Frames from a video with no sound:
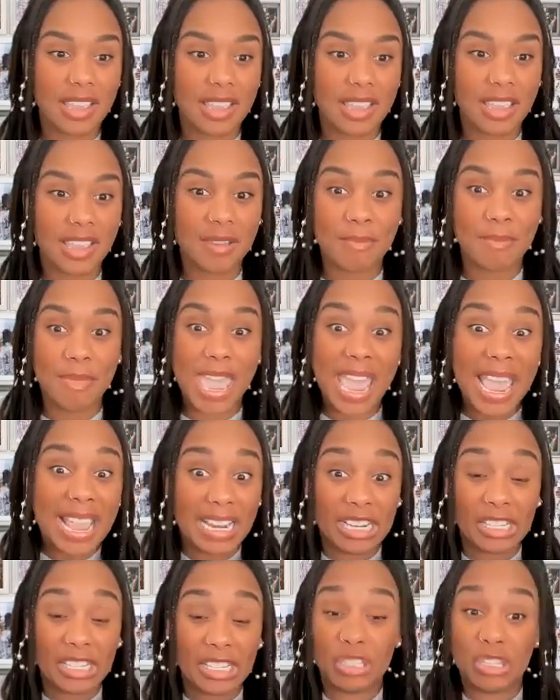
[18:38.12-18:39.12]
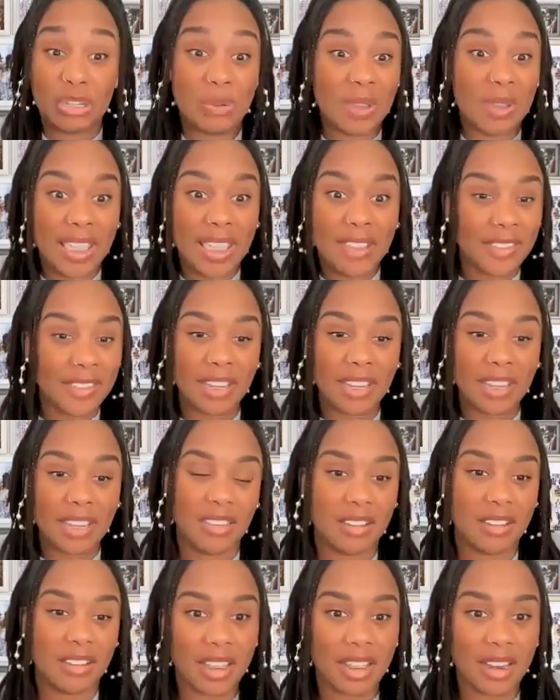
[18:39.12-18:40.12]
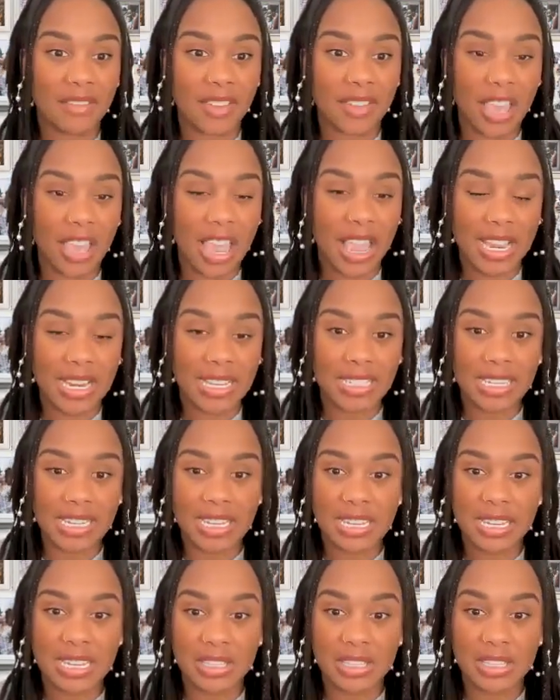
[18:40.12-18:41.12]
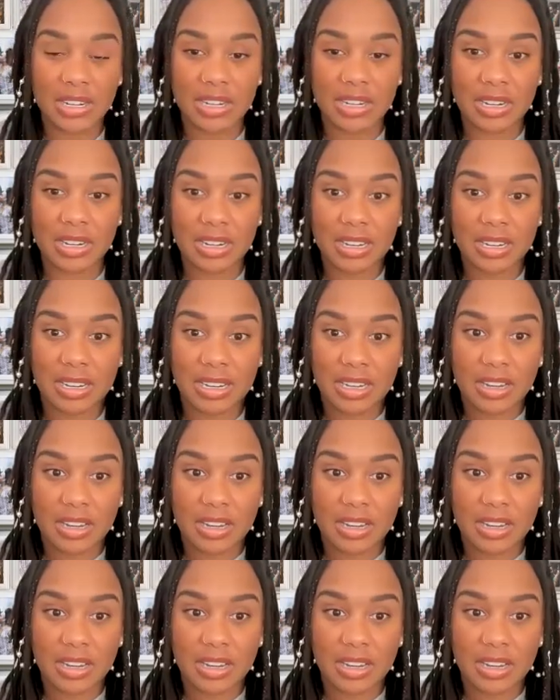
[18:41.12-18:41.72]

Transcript: Matt, do you have any other kind of ideas or